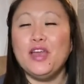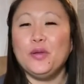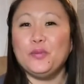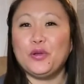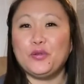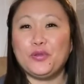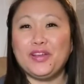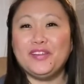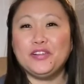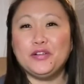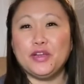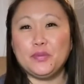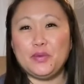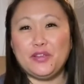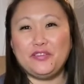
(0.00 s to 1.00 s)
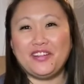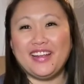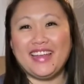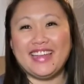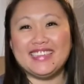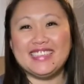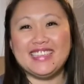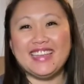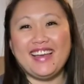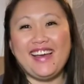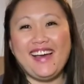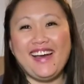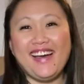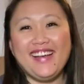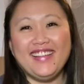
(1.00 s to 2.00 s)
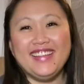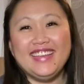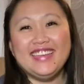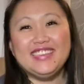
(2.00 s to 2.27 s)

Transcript: but real quick before I get into the haul,